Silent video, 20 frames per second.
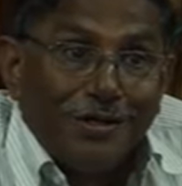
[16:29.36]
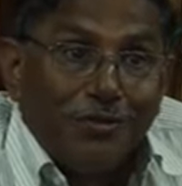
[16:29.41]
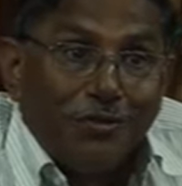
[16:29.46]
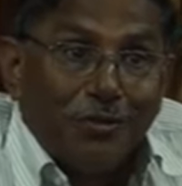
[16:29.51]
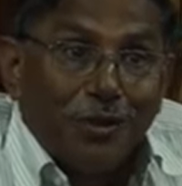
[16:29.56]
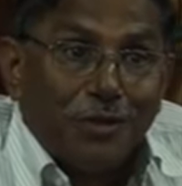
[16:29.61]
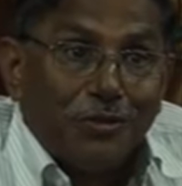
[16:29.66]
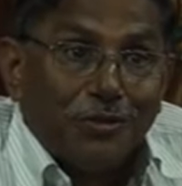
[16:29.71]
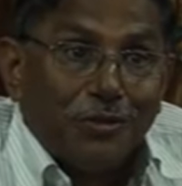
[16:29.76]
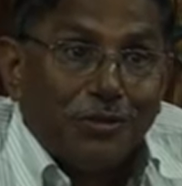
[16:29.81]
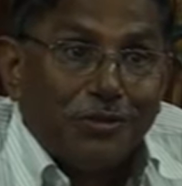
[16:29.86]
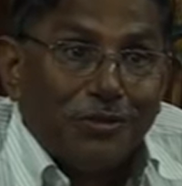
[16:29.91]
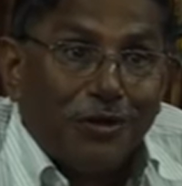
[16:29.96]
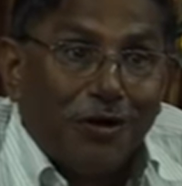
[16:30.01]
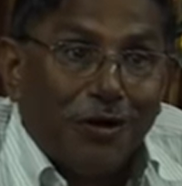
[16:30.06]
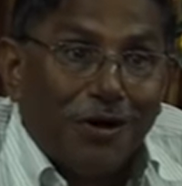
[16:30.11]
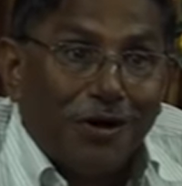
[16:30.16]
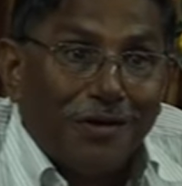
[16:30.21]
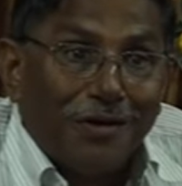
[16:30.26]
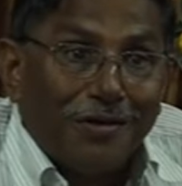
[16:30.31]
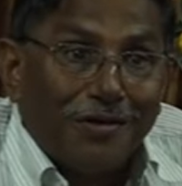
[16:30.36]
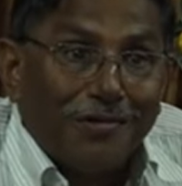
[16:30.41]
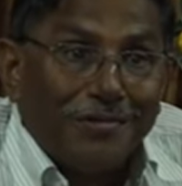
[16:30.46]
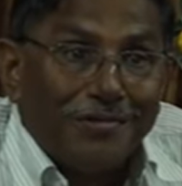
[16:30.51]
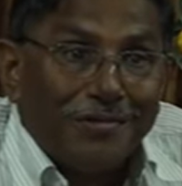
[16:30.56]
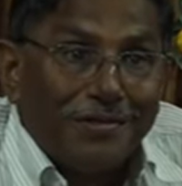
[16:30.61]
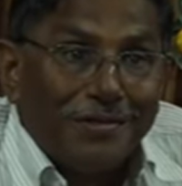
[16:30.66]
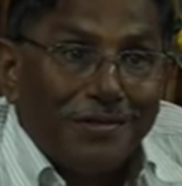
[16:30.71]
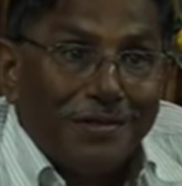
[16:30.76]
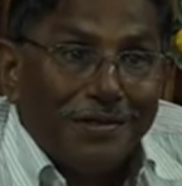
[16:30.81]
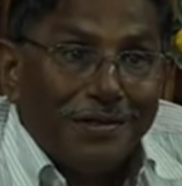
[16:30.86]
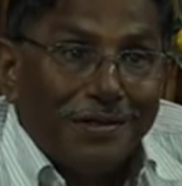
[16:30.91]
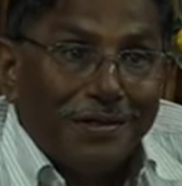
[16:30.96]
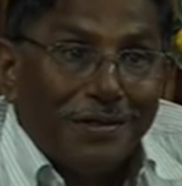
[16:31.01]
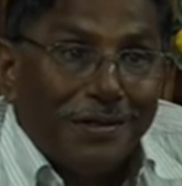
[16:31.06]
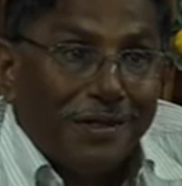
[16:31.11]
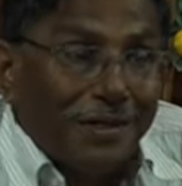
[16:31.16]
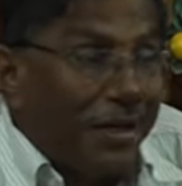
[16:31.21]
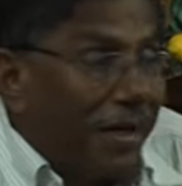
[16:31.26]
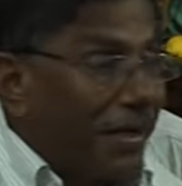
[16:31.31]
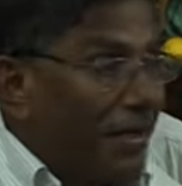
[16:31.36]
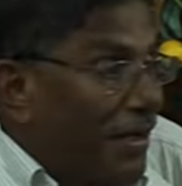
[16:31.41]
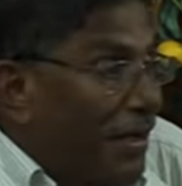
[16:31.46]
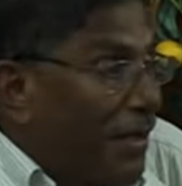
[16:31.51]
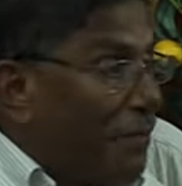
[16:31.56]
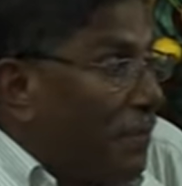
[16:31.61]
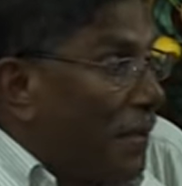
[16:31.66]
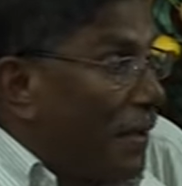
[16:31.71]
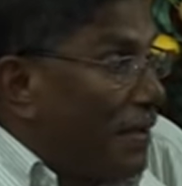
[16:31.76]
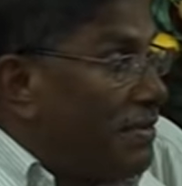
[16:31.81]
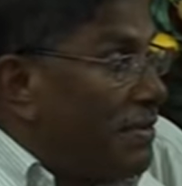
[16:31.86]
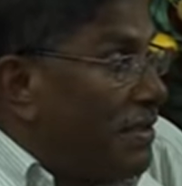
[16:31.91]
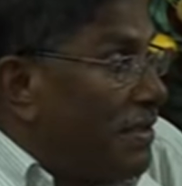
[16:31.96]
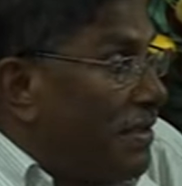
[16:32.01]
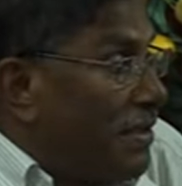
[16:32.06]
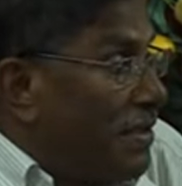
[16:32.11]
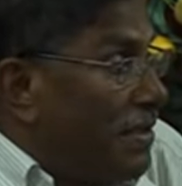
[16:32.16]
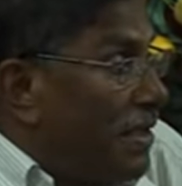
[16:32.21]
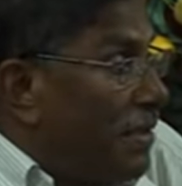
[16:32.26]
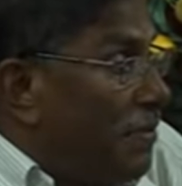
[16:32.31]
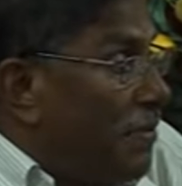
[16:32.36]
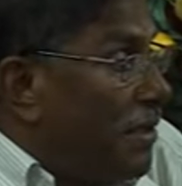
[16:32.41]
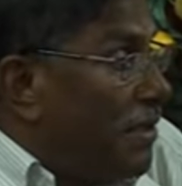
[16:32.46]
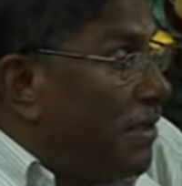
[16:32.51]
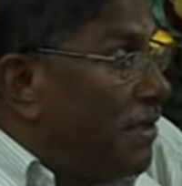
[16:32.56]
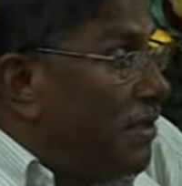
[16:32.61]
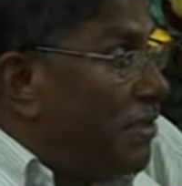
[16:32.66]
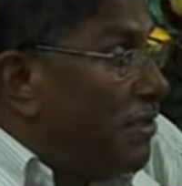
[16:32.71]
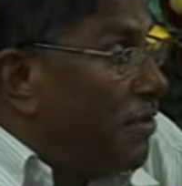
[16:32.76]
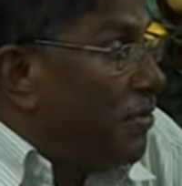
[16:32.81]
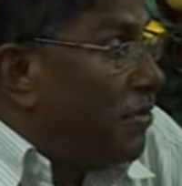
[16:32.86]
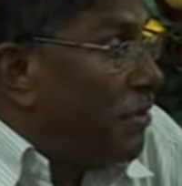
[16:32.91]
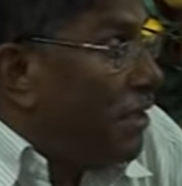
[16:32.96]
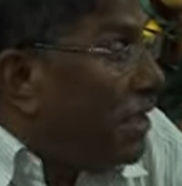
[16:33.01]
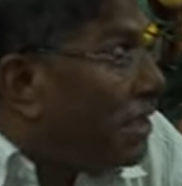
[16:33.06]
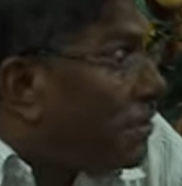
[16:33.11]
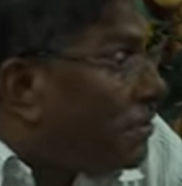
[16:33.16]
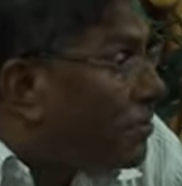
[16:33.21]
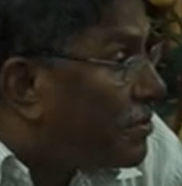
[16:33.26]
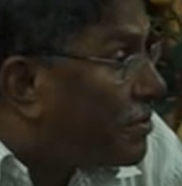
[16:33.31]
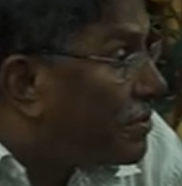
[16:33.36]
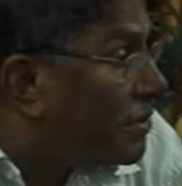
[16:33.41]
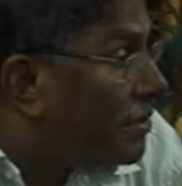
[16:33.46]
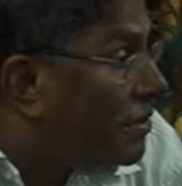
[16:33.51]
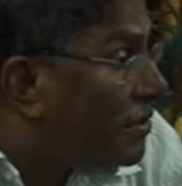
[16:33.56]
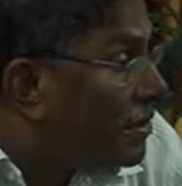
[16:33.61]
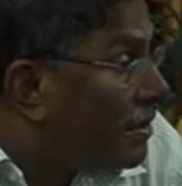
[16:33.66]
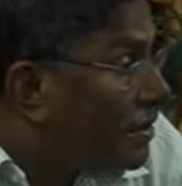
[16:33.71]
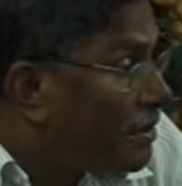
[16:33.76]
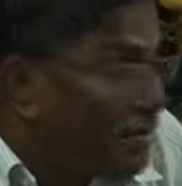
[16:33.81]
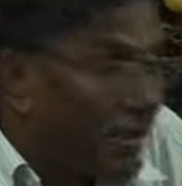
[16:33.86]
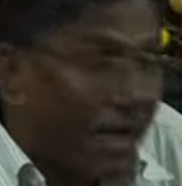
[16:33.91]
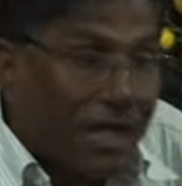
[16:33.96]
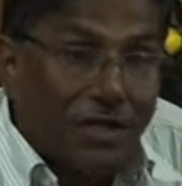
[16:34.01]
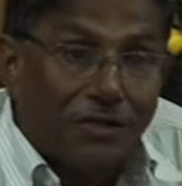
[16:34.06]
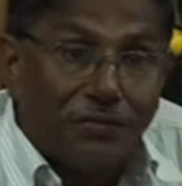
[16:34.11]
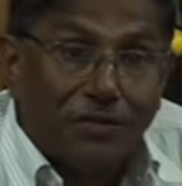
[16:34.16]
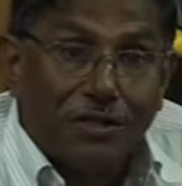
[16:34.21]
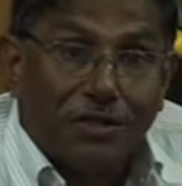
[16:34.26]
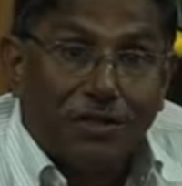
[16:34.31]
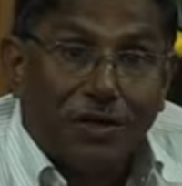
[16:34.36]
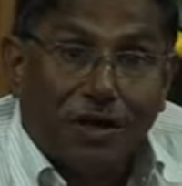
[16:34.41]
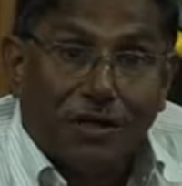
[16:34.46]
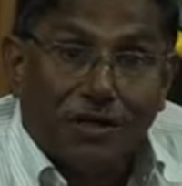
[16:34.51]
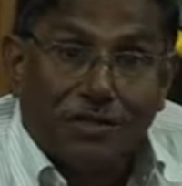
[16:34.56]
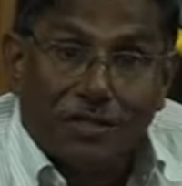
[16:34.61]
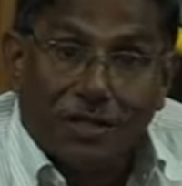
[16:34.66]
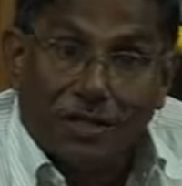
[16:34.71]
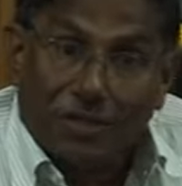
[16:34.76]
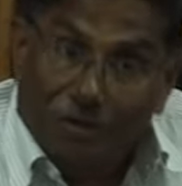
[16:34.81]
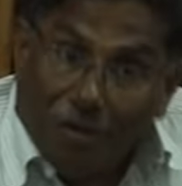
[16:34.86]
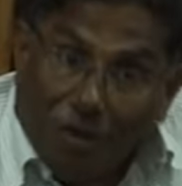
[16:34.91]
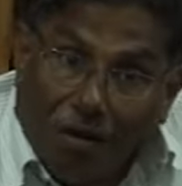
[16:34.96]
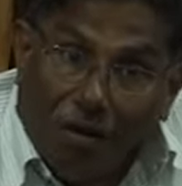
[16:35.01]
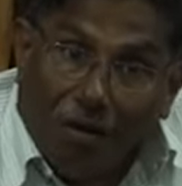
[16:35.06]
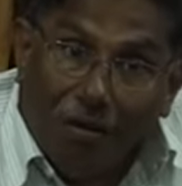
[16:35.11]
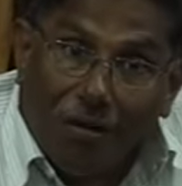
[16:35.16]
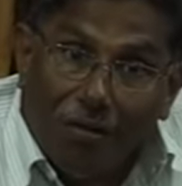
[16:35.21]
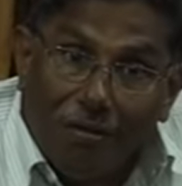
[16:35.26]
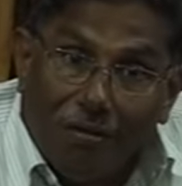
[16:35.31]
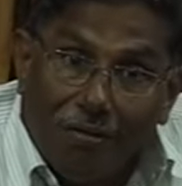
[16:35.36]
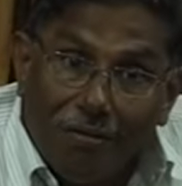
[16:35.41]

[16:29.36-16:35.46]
what was wrong. He had the capacity, the ability to eat that which God said no.